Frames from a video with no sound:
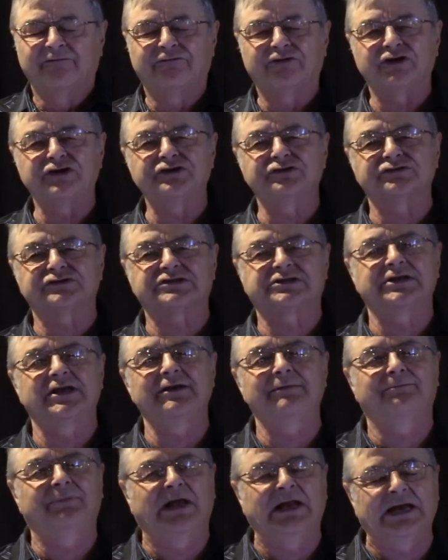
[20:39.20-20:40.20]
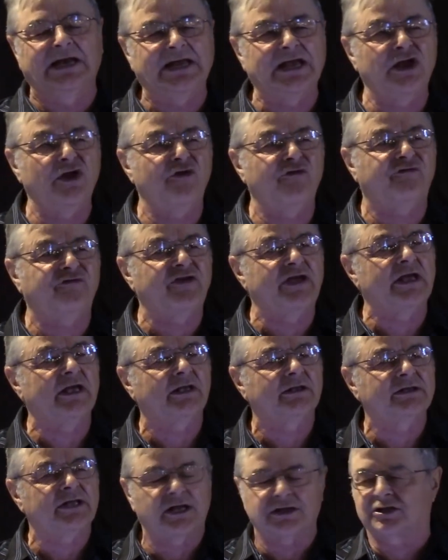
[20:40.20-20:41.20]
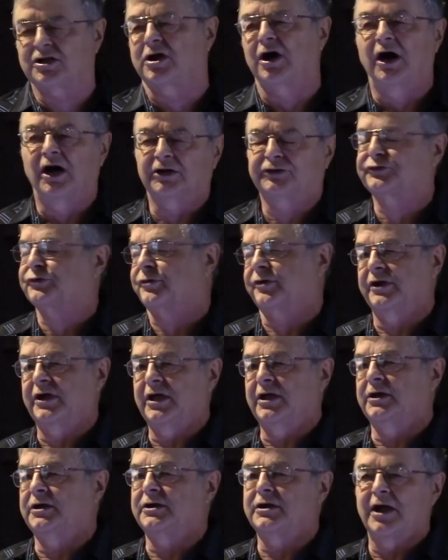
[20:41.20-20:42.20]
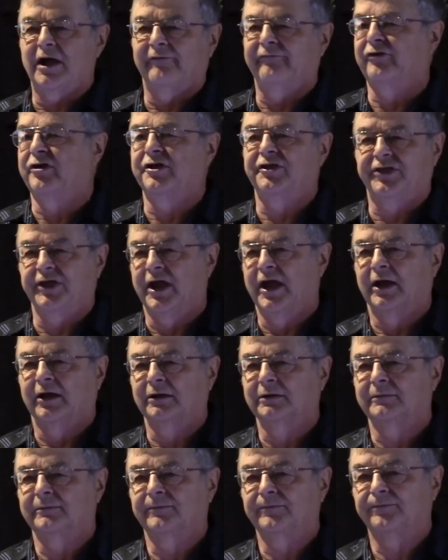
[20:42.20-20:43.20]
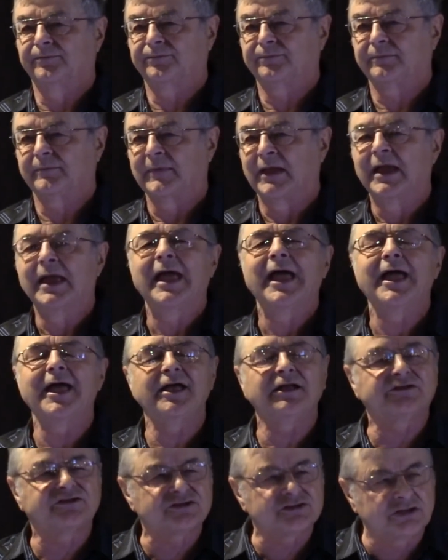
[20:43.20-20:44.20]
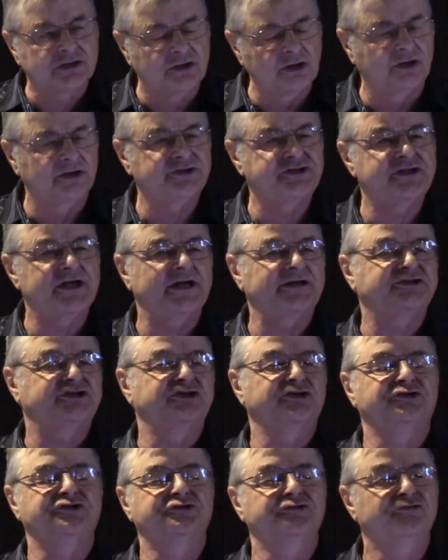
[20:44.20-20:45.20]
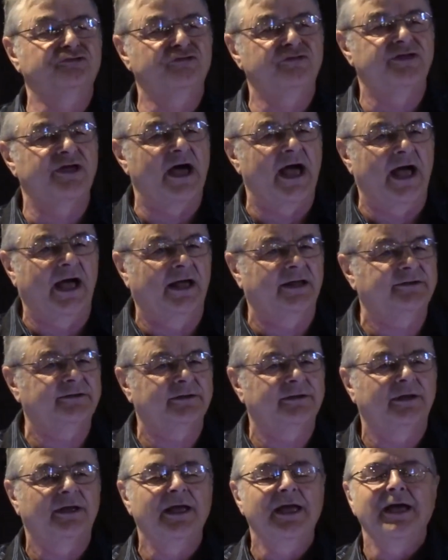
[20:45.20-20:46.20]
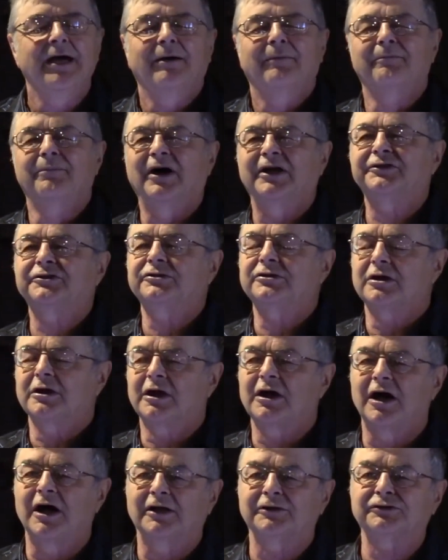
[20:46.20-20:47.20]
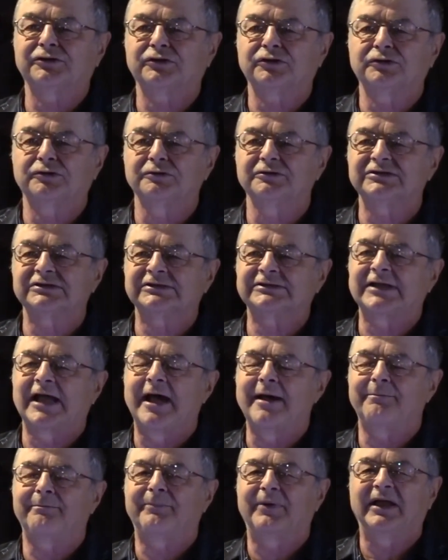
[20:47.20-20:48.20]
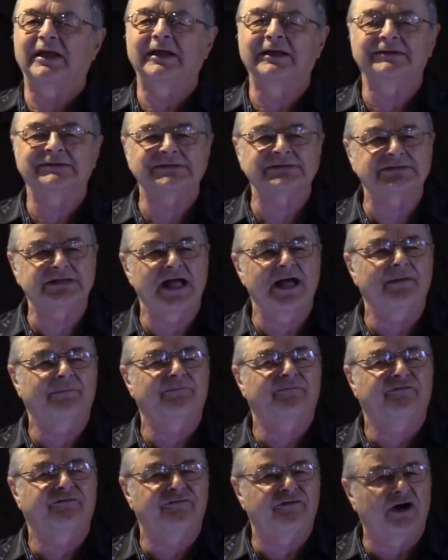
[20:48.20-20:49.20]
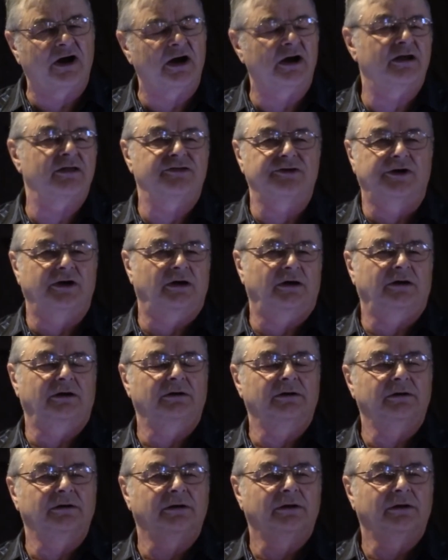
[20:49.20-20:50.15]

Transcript: For you see, believing that God created everything, it's good that you do that, but you got to step a step farther.